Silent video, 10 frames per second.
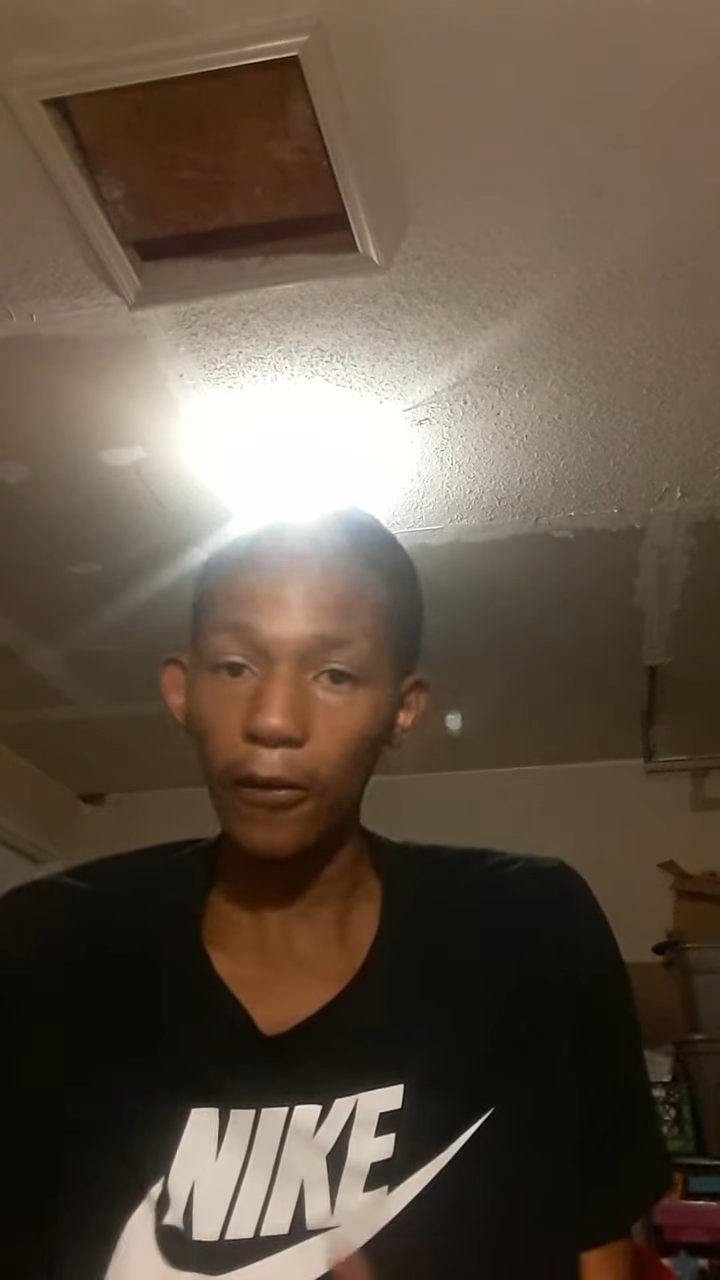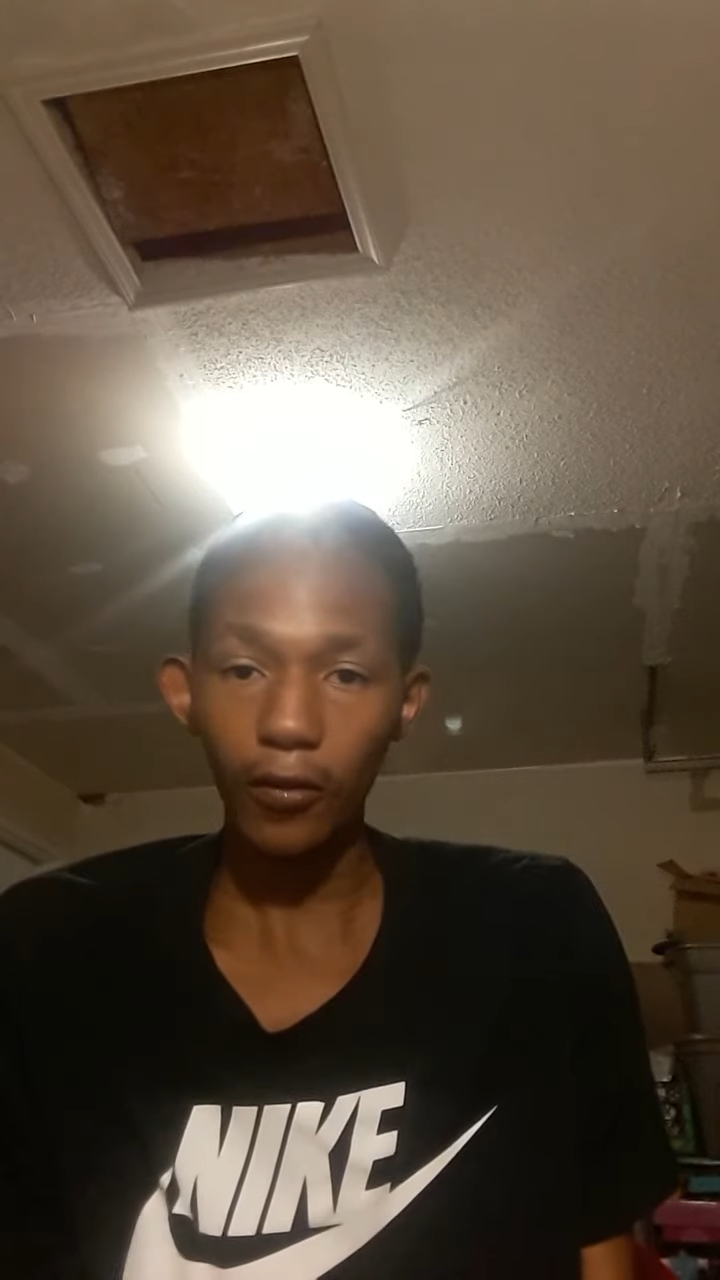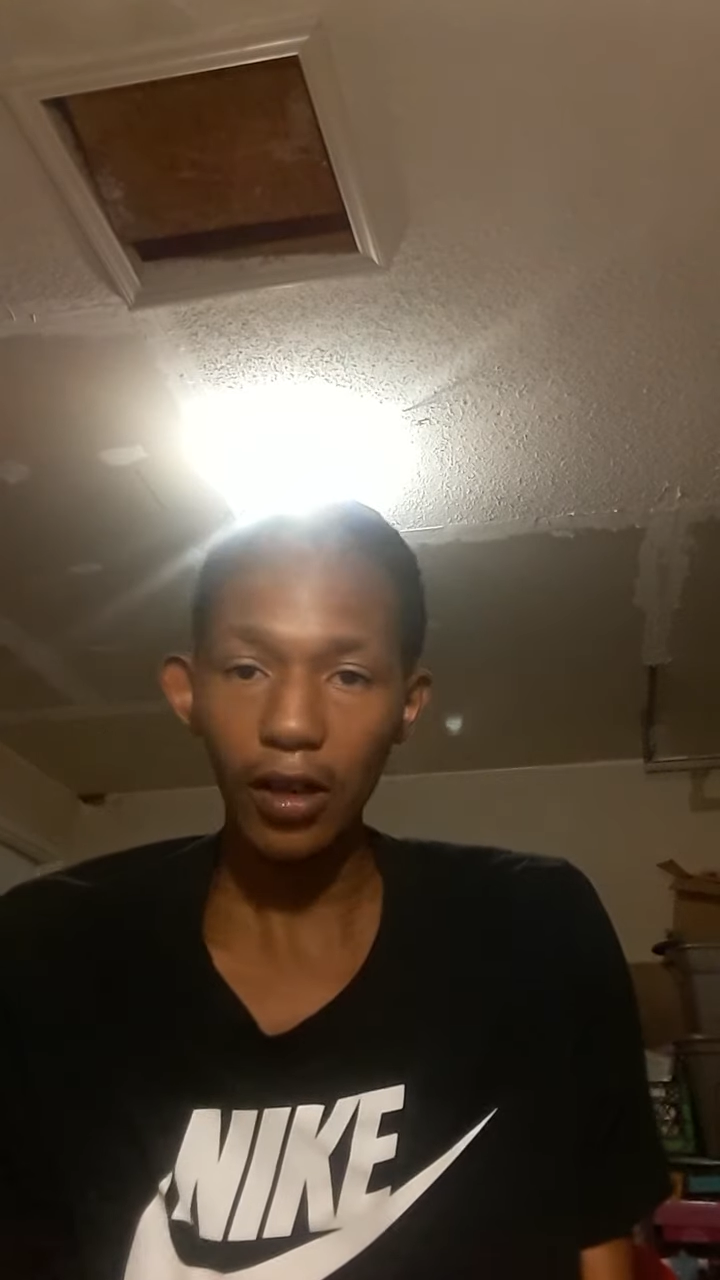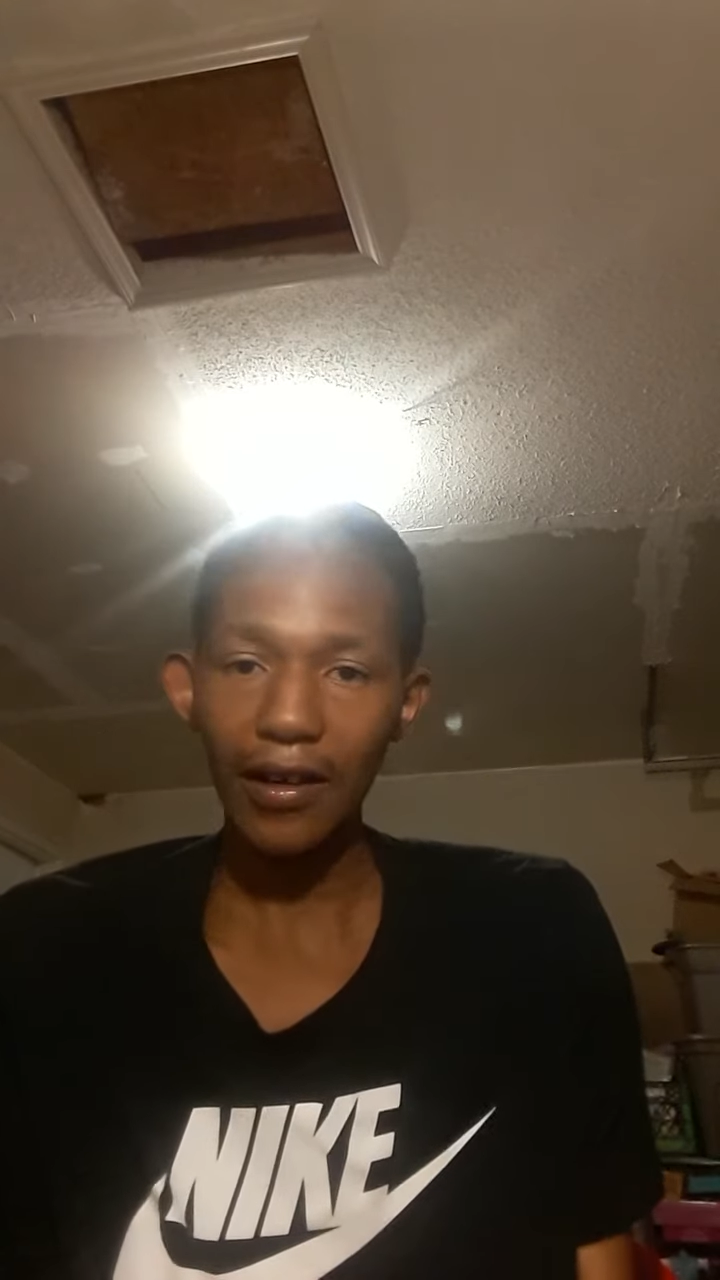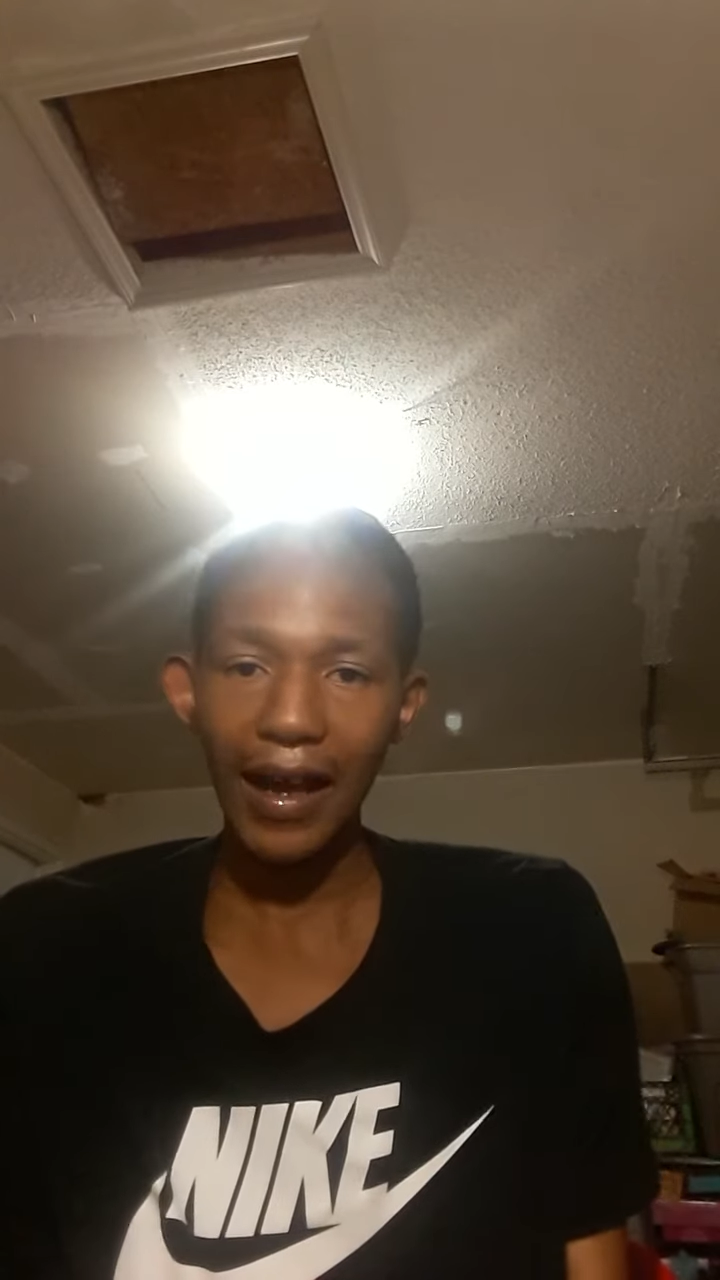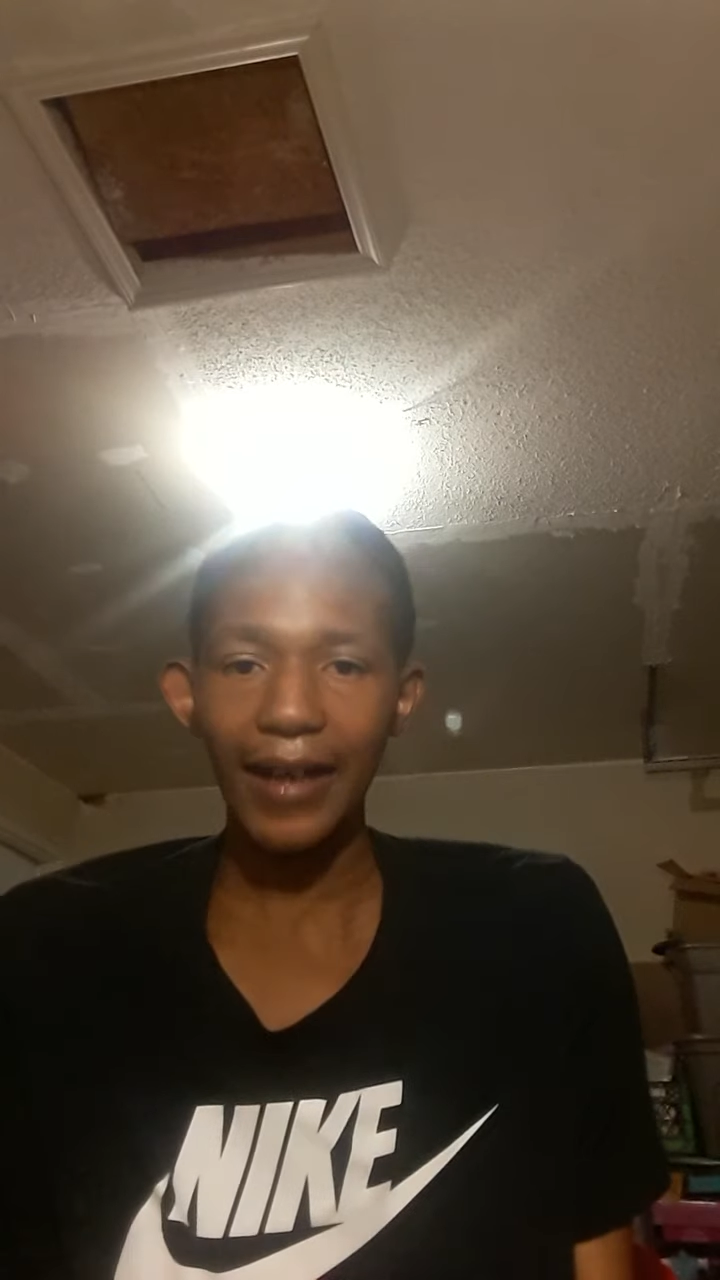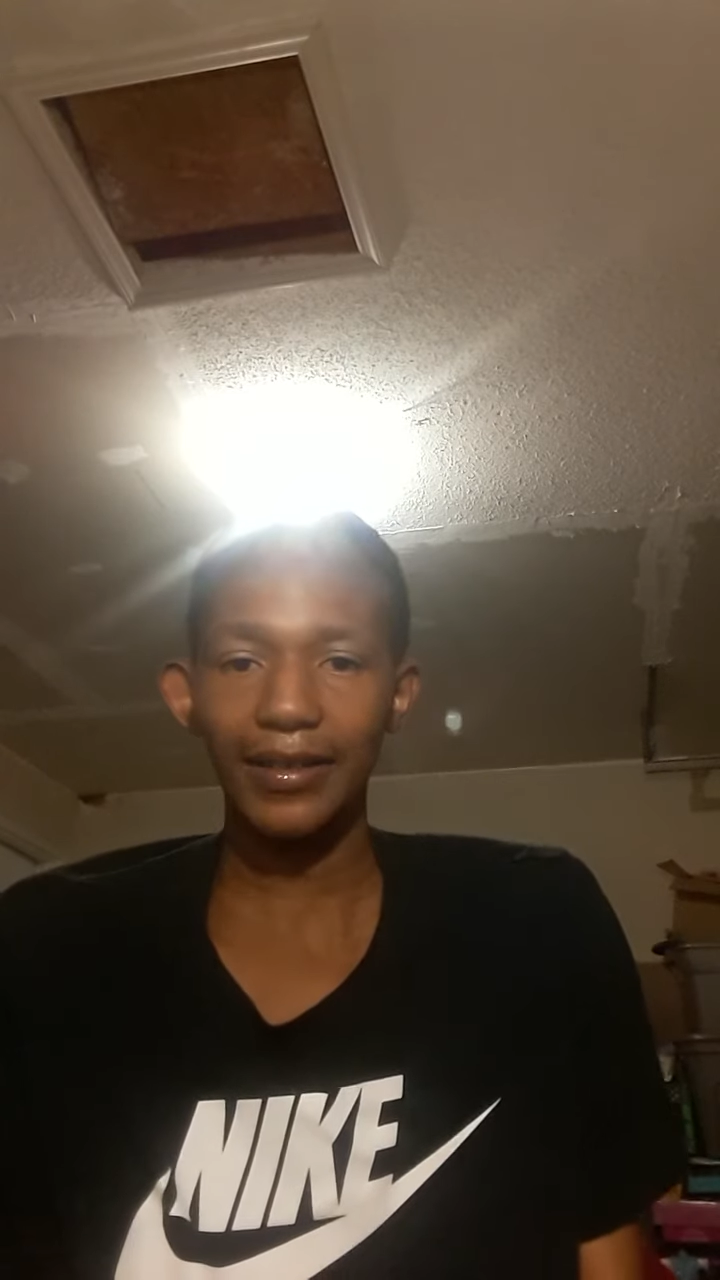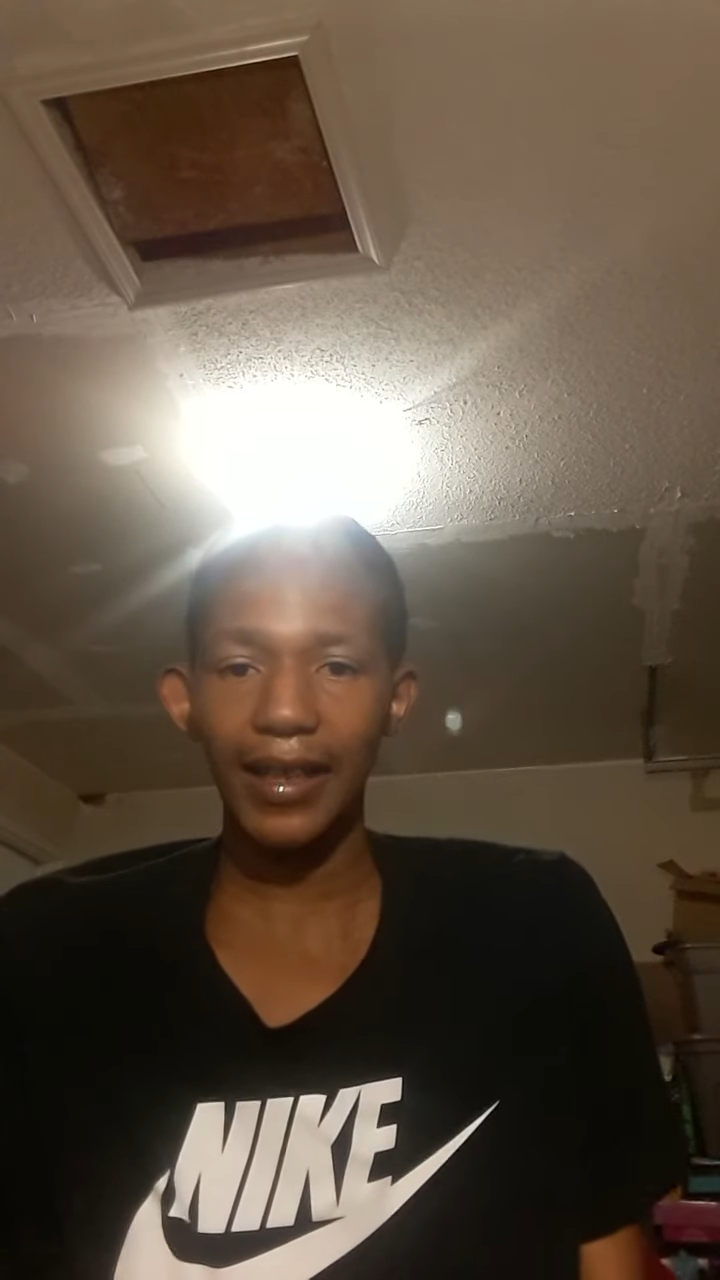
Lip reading: realize